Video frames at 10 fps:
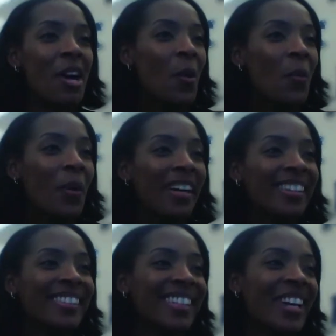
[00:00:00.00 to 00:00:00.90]

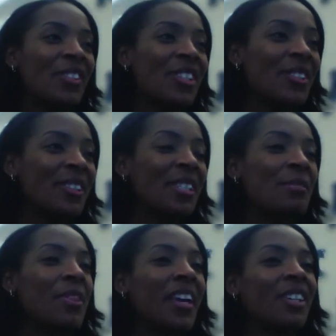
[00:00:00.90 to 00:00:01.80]
Well, good afternoon,
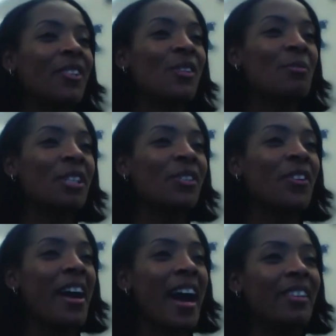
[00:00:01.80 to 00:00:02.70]
Elizabeth. Thank you so much
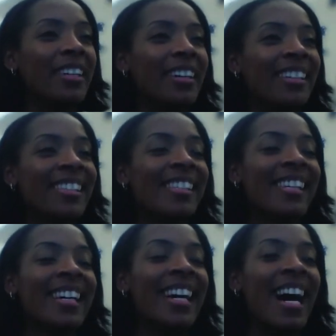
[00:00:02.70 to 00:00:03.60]
for having us.
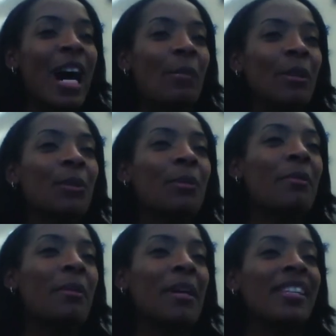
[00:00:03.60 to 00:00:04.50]
A little bit
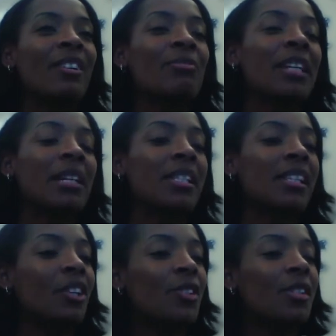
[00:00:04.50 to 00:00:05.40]
about myself. My name is
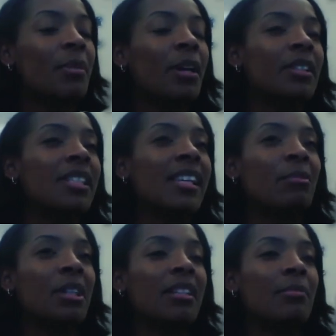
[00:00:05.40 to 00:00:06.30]
Kirsten Bowens.
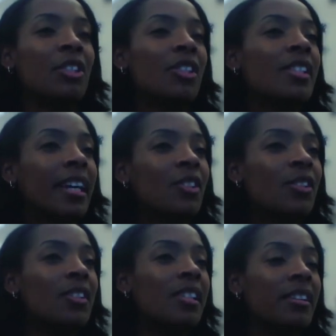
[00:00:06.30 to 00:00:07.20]
I'm one of the admissions
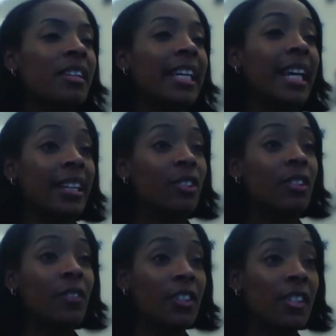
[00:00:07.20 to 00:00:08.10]
counselors here at Kean
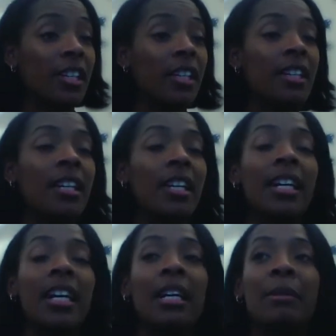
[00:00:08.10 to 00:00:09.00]
University.
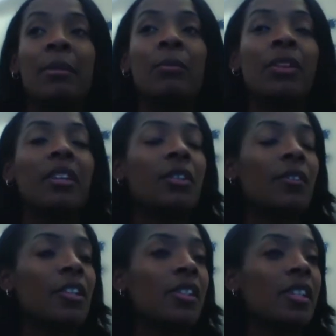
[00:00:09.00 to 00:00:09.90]
I've been with the
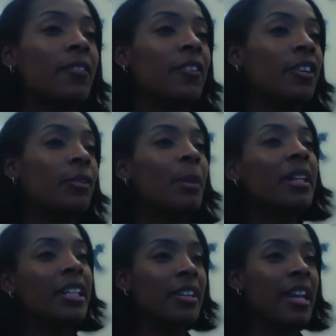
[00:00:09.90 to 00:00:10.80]
university for about a
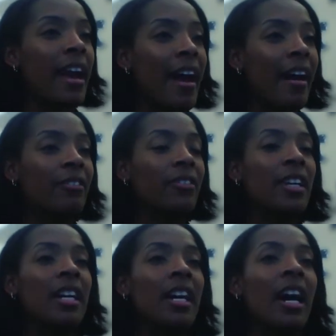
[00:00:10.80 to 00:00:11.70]
year and a half.
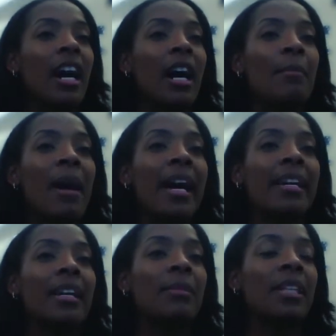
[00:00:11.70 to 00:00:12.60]
I
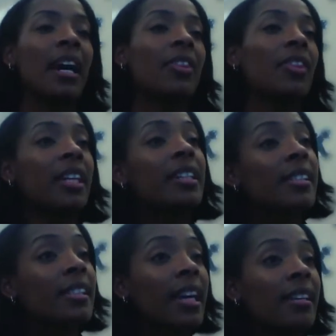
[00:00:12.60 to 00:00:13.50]
am the athletics
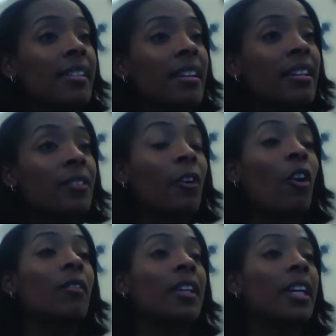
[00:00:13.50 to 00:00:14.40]
liaison for
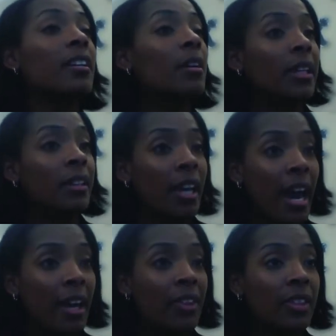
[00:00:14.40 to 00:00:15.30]
all the incoming
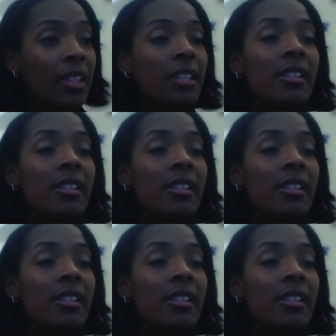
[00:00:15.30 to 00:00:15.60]
athletes.